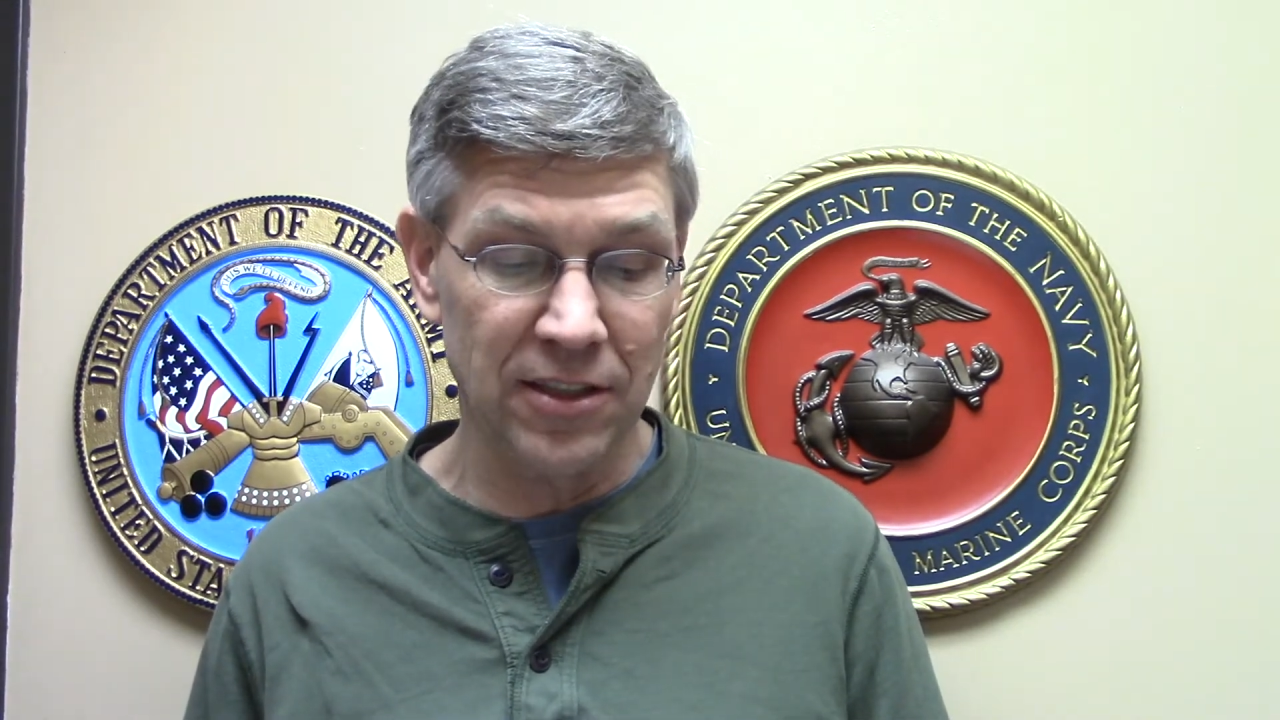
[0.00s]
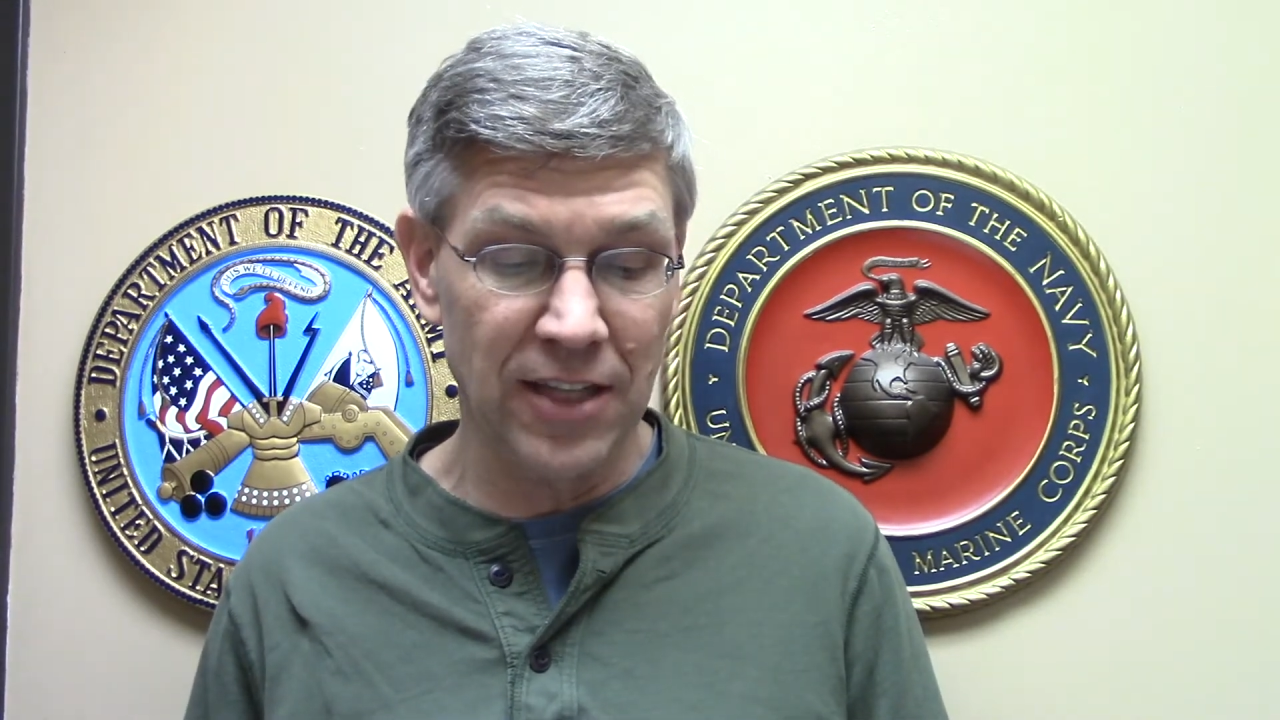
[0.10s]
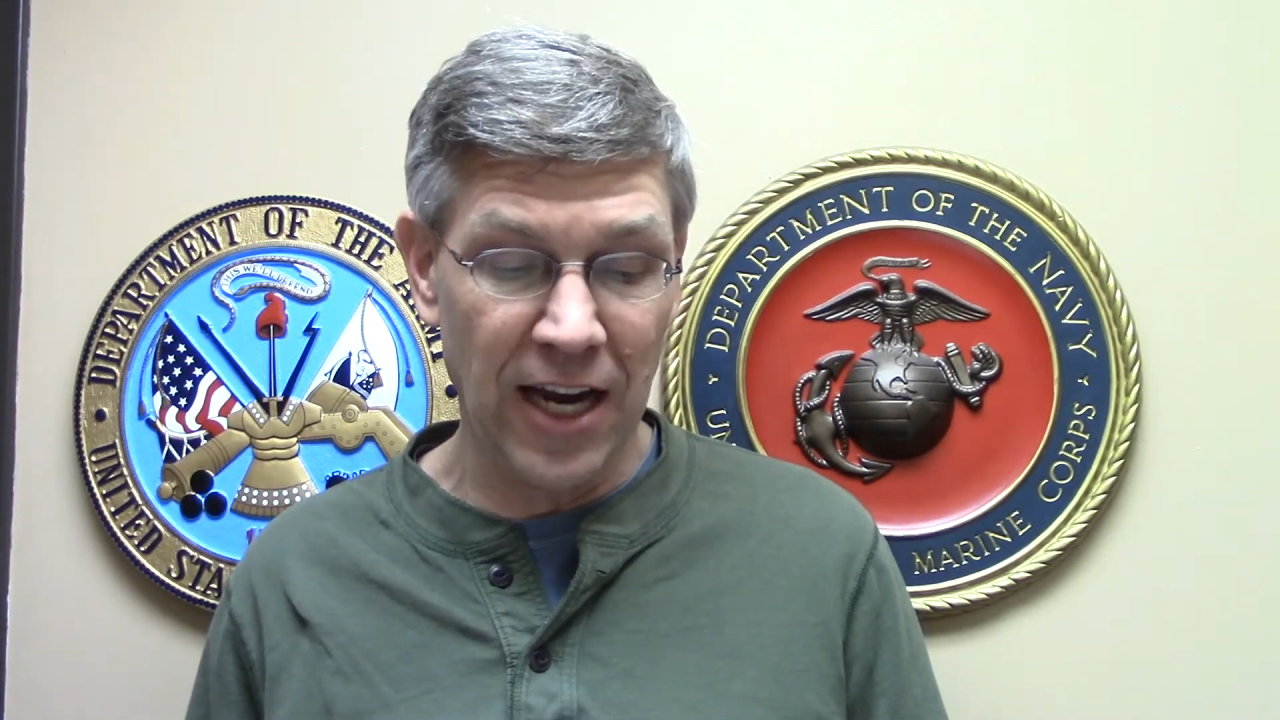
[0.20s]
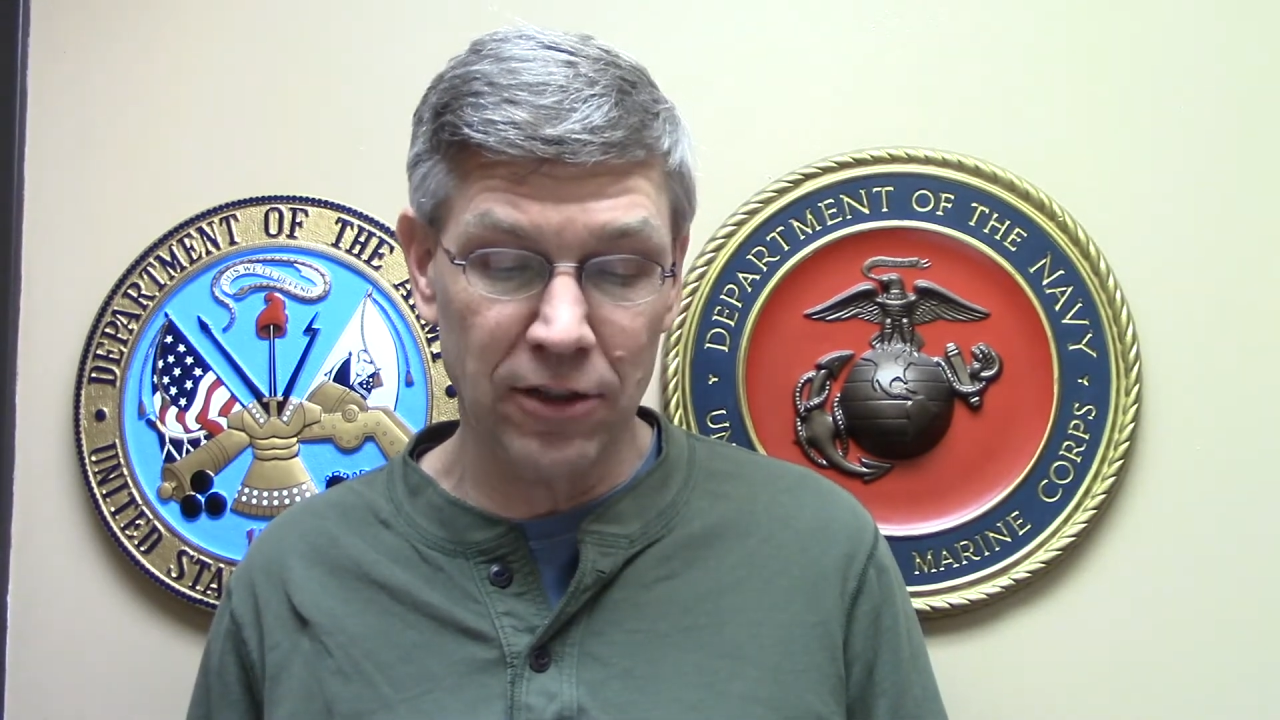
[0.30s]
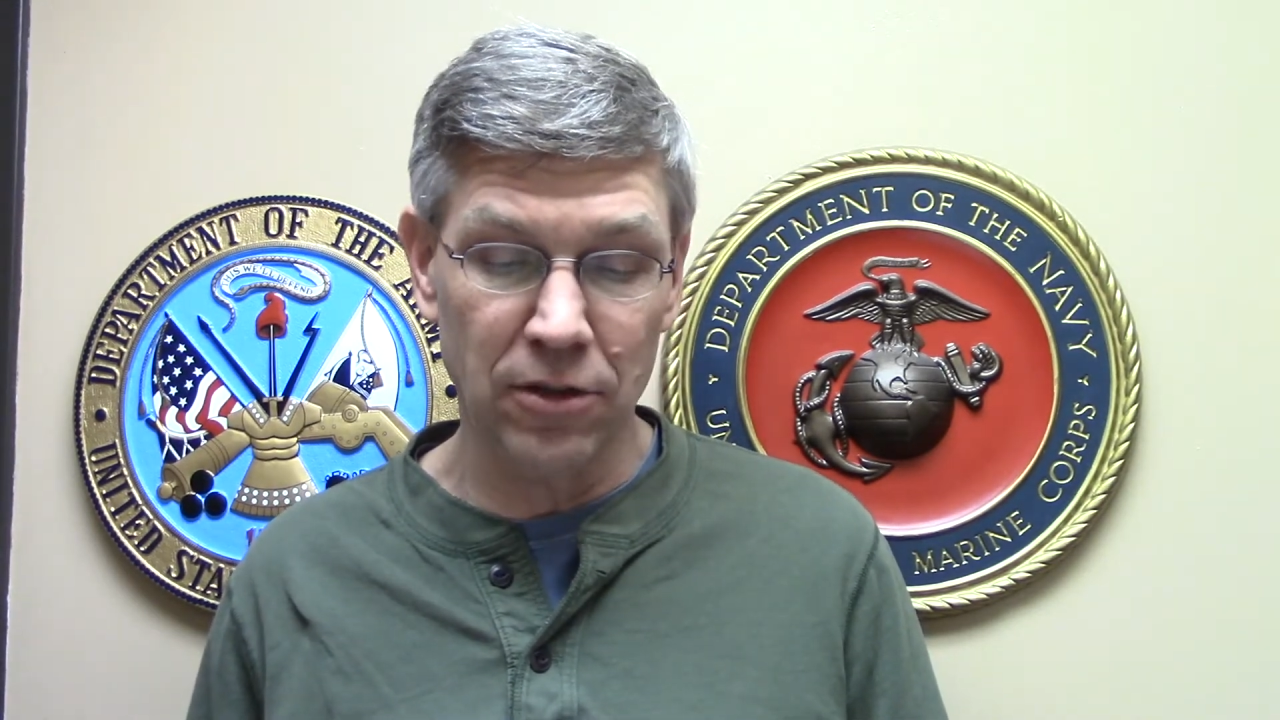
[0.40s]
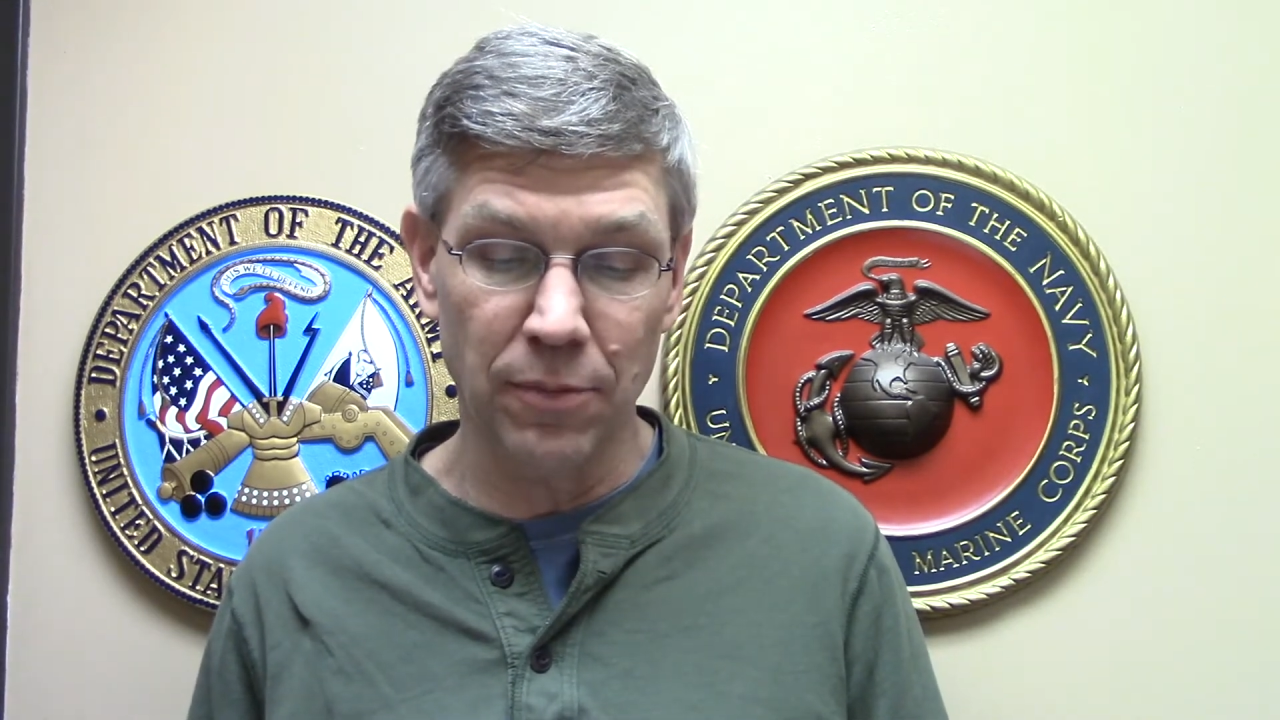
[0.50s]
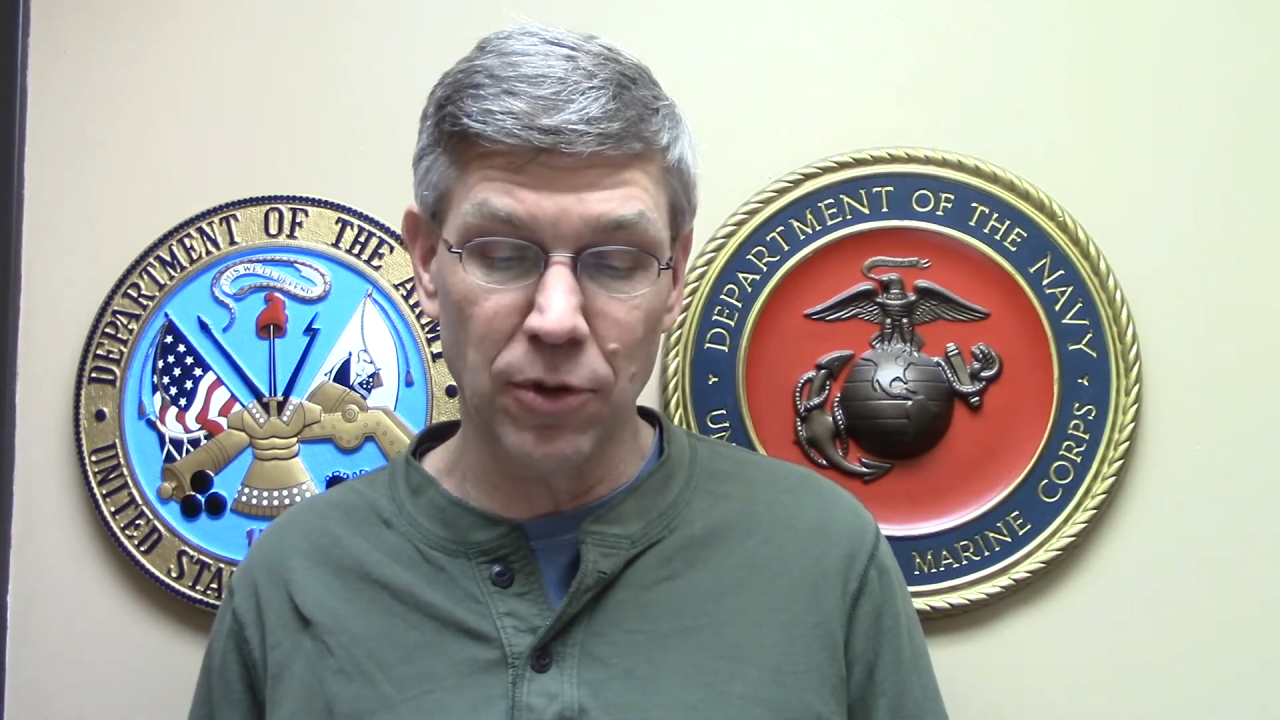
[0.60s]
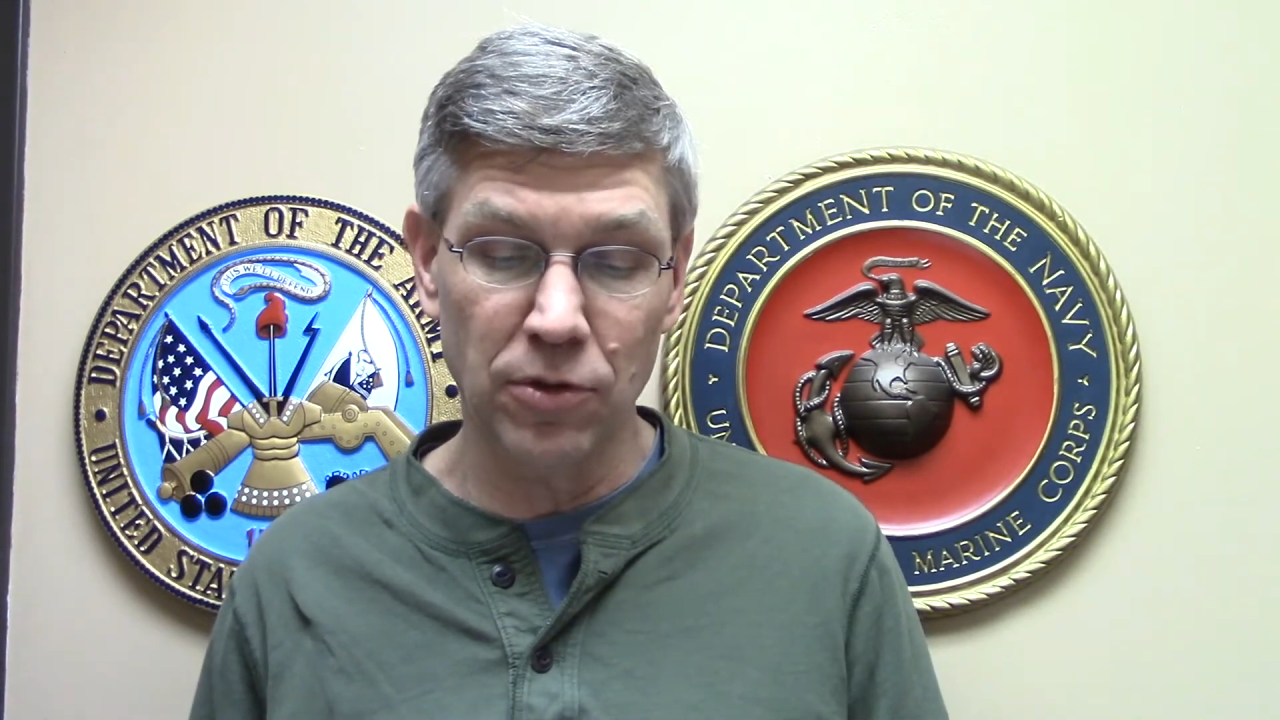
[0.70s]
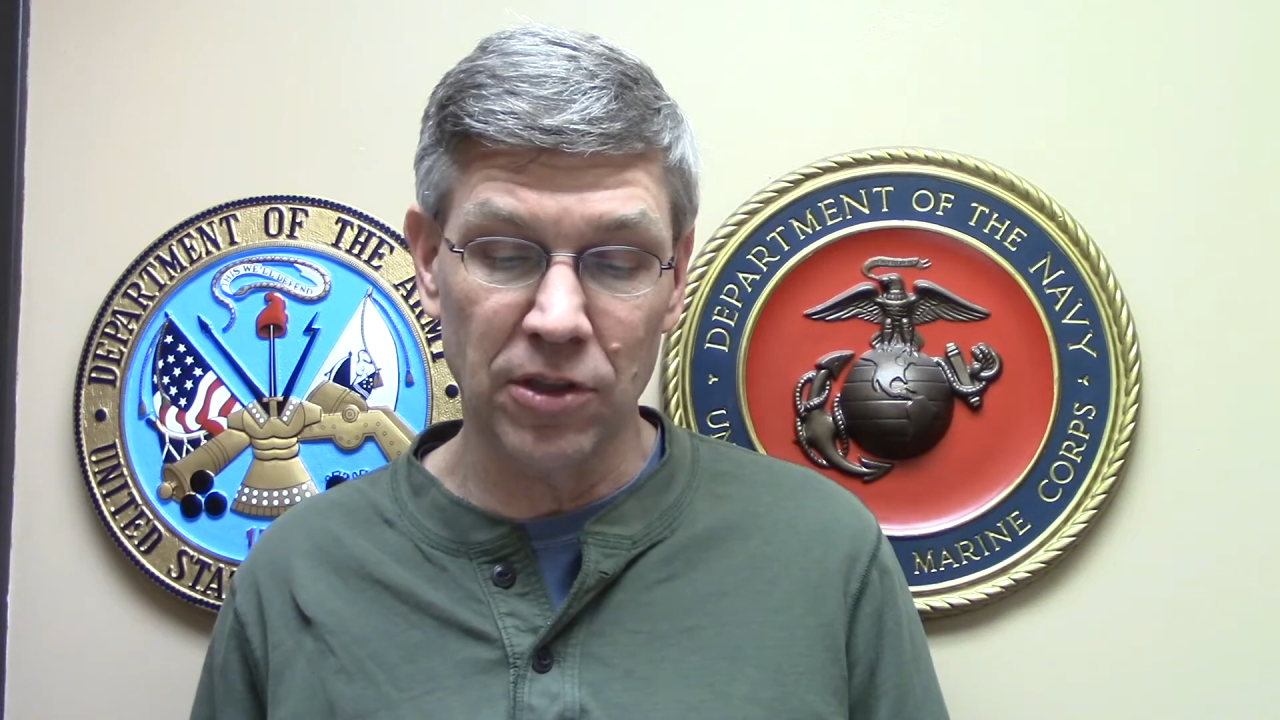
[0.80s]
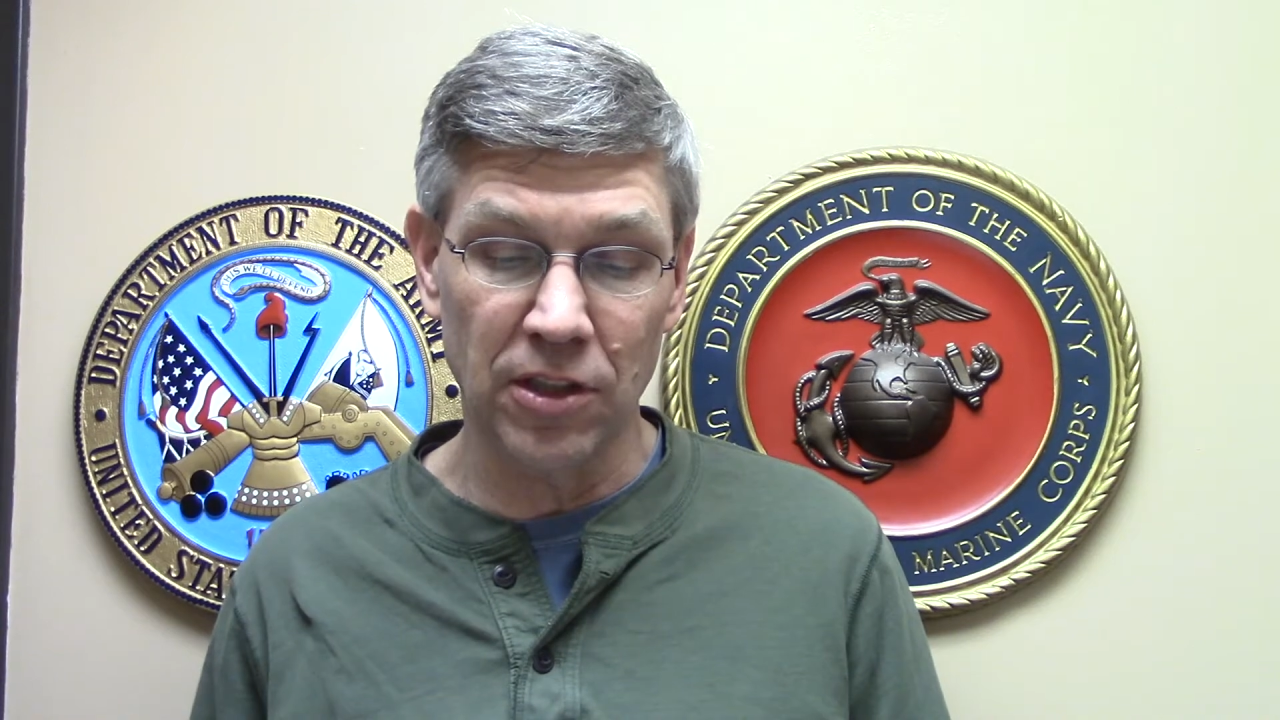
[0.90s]
doctor
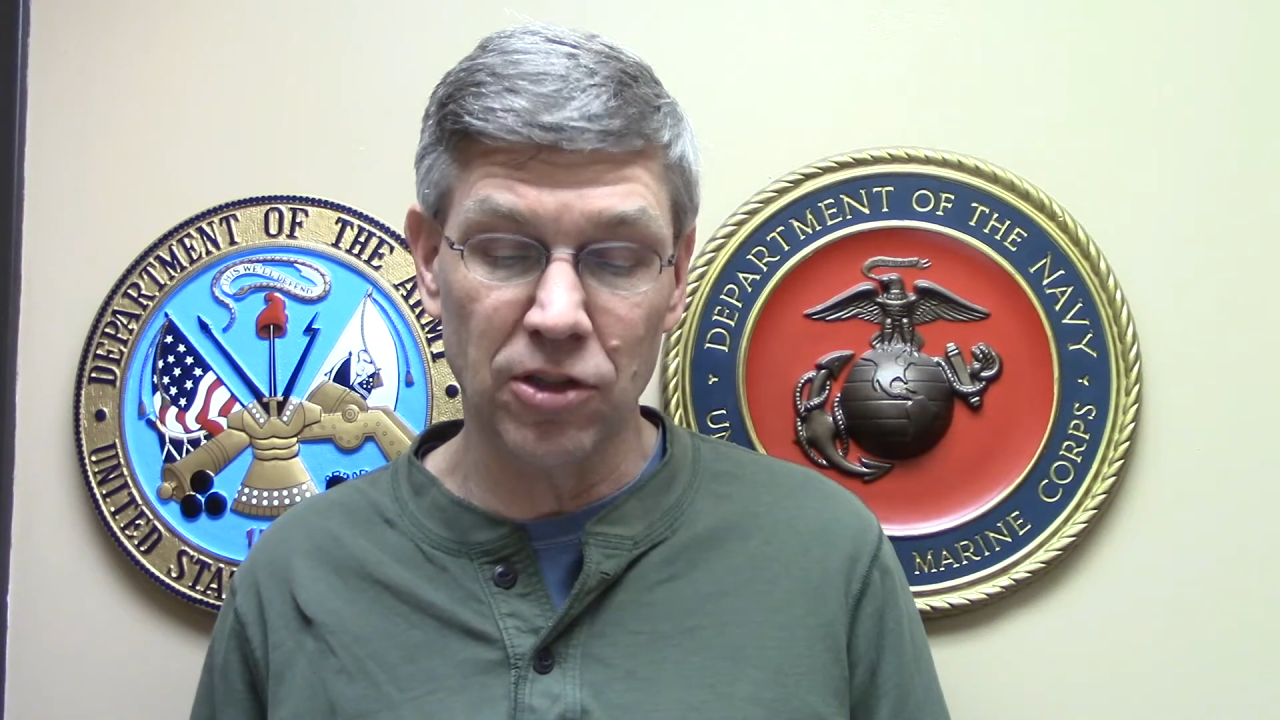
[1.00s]
abusing